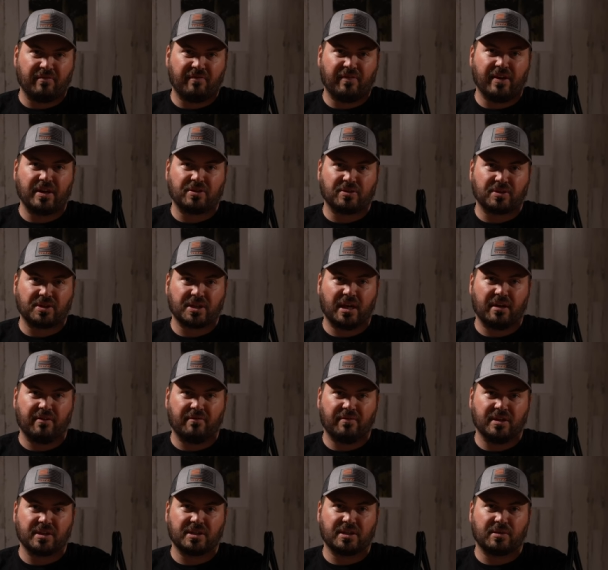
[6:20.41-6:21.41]
the feature set
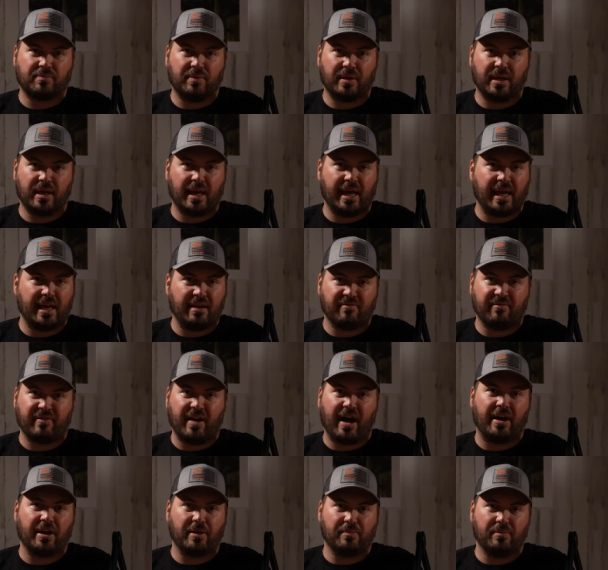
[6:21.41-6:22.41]
of this to be
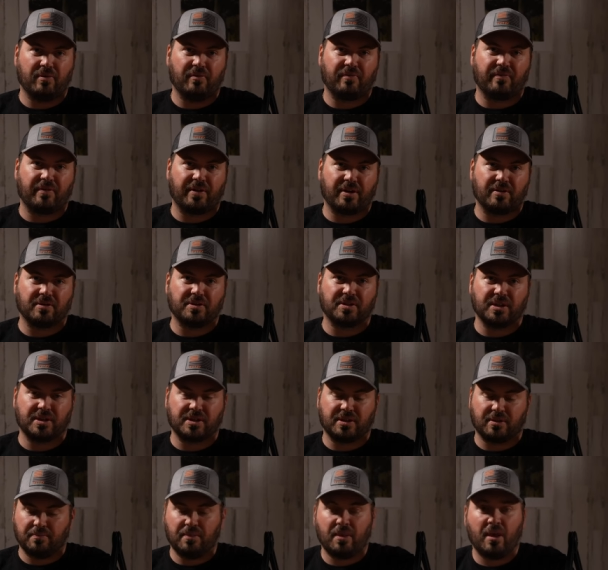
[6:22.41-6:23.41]
invaluable for your
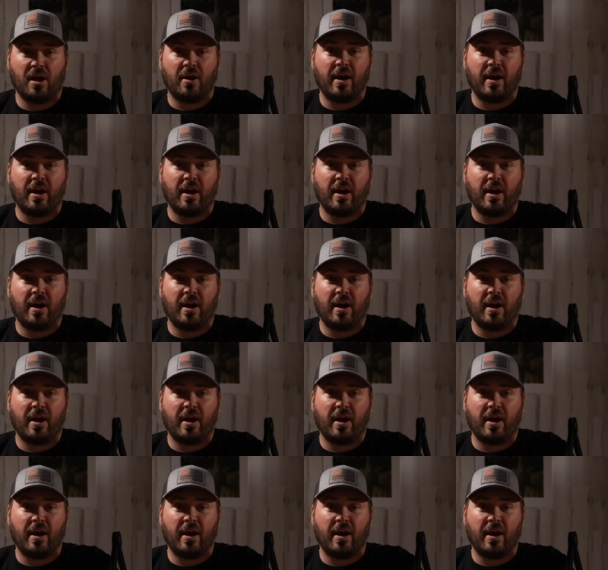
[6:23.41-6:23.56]
system.